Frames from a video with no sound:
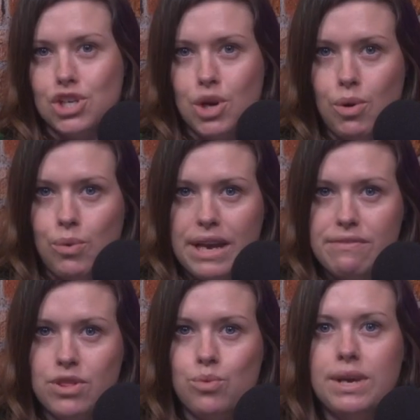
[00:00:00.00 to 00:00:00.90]
to go away
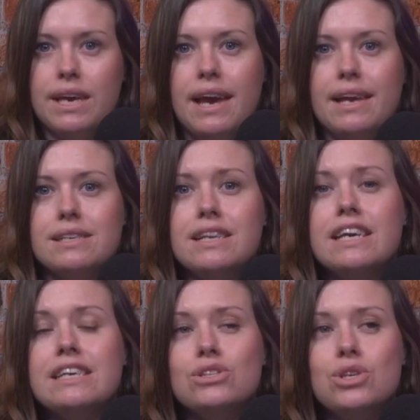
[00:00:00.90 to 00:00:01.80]
for the weekend. And it
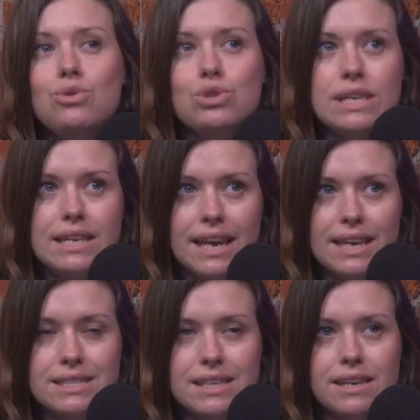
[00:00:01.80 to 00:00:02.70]
is usually
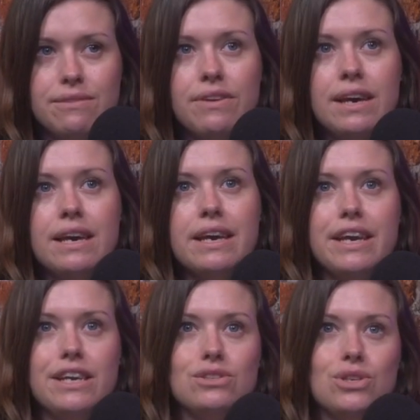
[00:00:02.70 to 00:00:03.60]
negative,
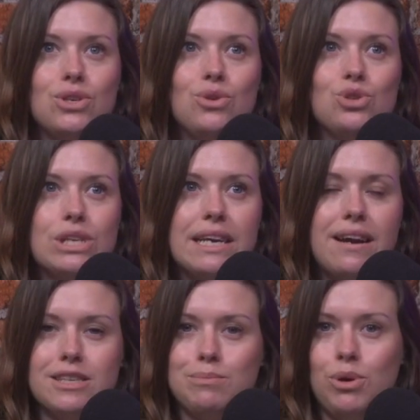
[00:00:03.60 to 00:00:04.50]
it's usually
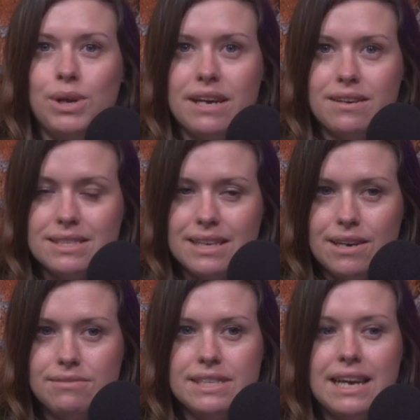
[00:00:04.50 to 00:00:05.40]
us putting
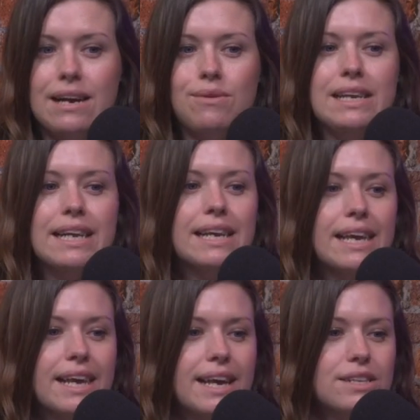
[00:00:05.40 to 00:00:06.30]
ourselves down,
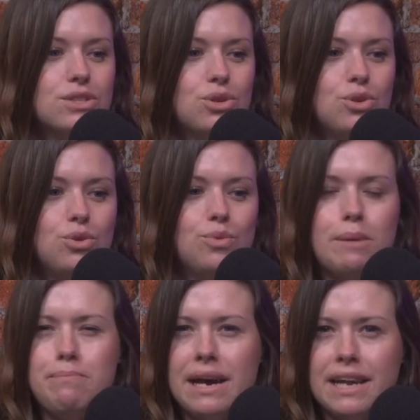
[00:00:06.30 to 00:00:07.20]
linking it to
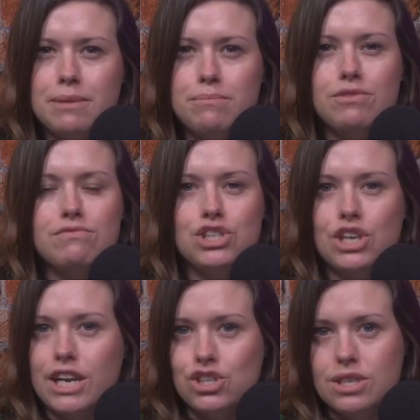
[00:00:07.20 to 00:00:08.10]
abandonment,
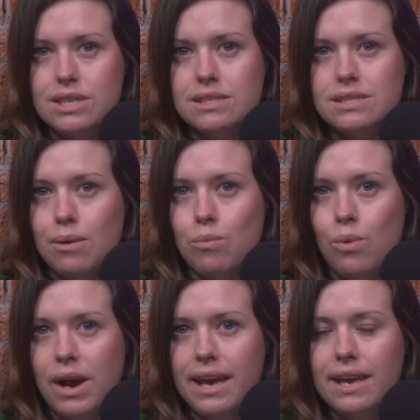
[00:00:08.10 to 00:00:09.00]
rejection in some
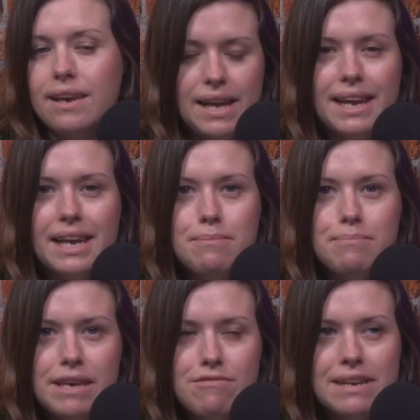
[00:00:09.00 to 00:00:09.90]
way. And it can
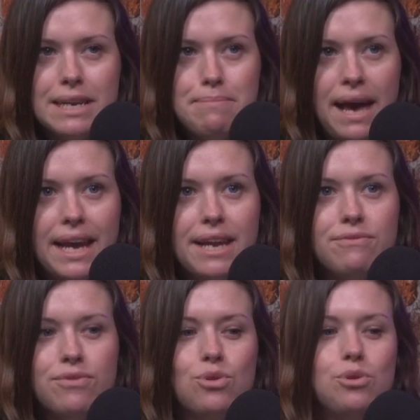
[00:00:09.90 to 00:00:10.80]
be really
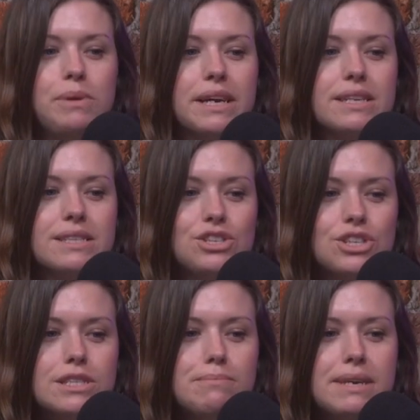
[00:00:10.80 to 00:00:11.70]
painful because it
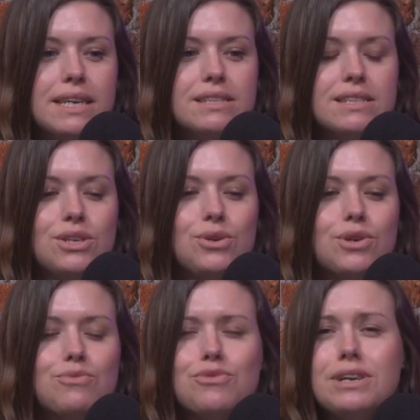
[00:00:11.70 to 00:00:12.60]
just means that you
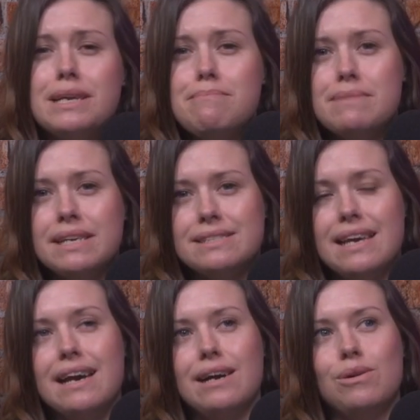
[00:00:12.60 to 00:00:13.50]
can really miss
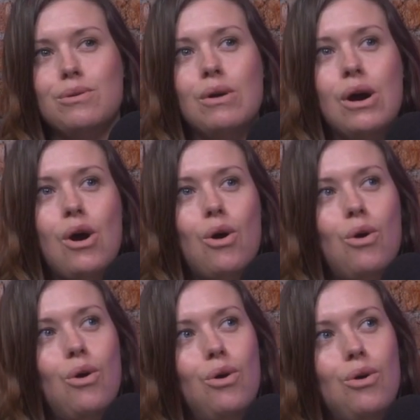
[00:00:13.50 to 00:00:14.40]
out
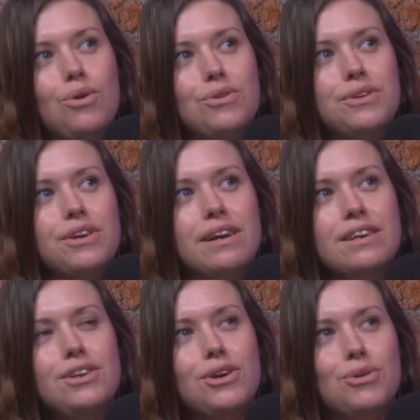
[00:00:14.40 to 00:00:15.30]
on
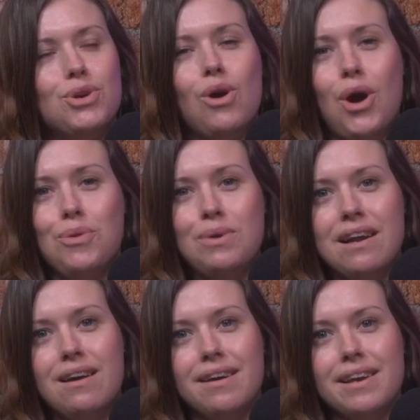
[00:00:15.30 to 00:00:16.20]
you know your own
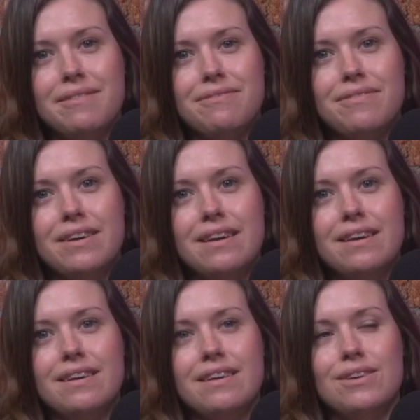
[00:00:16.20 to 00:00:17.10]
life
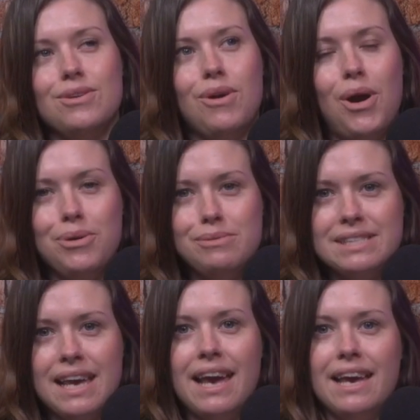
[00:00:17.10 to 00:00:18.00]
your own
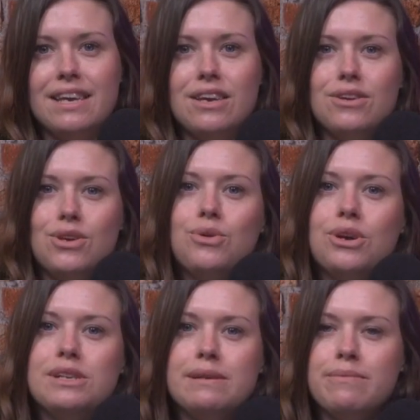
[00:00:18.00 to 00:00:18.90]
day, you
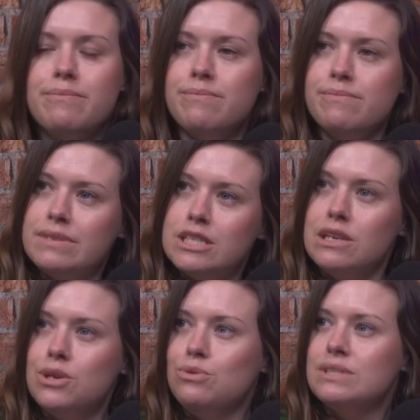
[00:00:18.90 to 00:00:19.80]
could
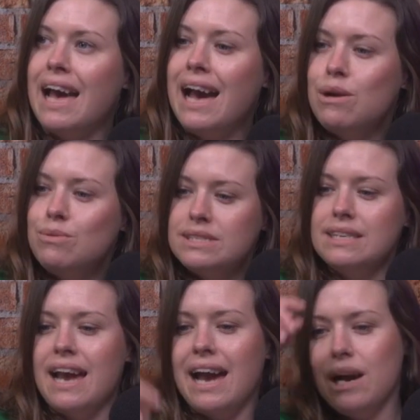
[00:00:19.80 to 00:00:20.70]
lose hours
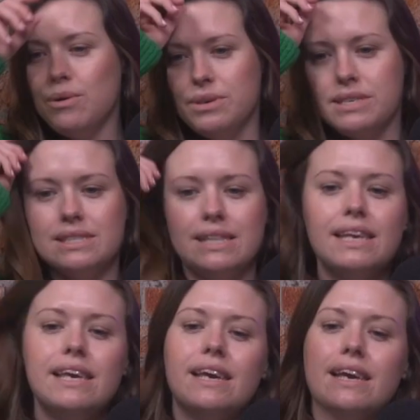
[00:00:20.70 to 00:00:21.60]
and hours
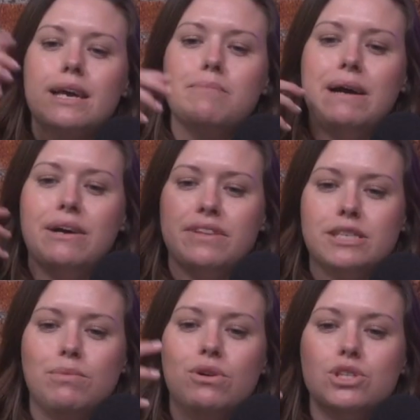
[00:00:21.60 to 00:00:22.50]
thinking about
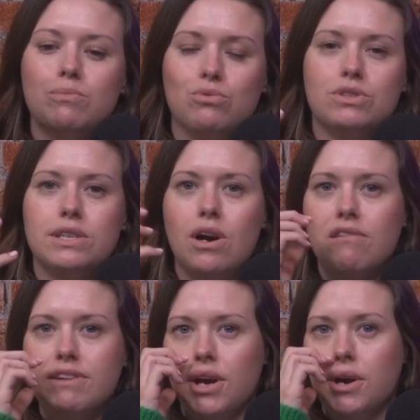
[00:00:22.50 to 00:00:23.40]
this possible
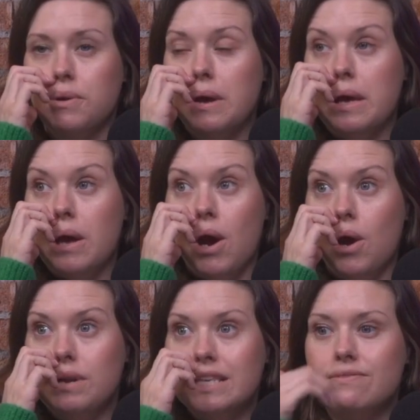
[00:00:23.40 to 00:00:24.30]
scenario,
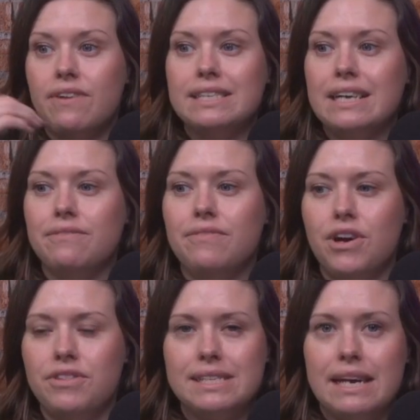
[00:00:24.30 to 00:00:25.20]
only to find out
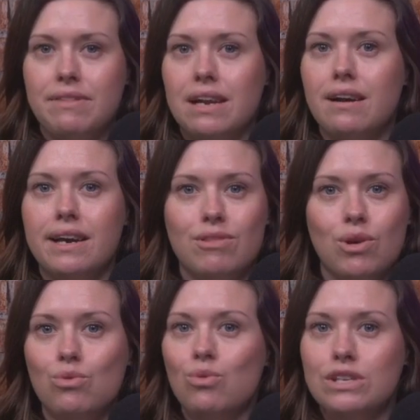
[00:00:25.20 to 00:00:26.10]
further down the line that
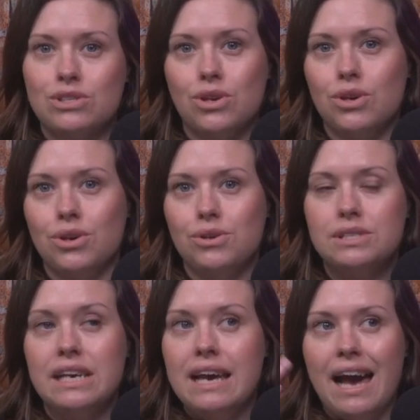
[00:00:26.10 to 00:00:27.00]
all is
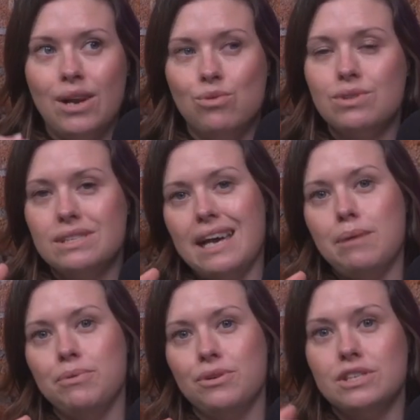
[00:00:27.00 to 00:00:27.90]
good and all that's
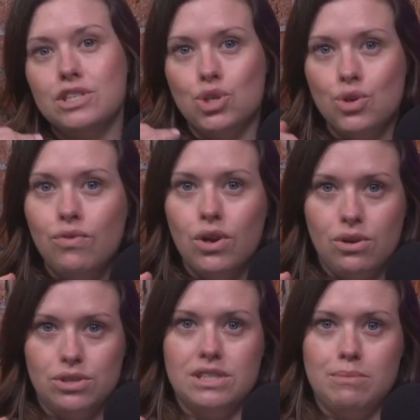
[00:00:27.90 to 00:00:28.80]
happened is you've
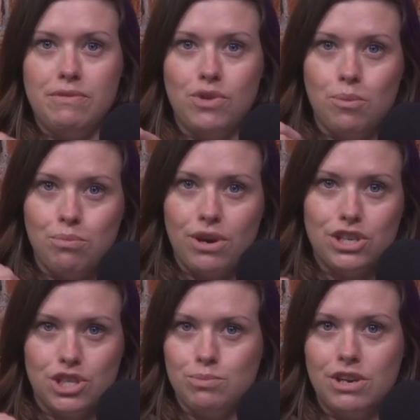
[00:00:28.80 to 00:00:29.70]
lost some of your
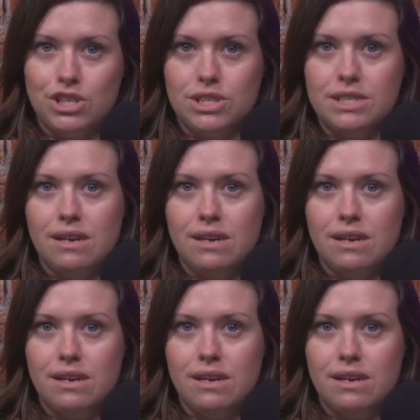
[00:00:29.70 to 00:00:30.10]
precious, precious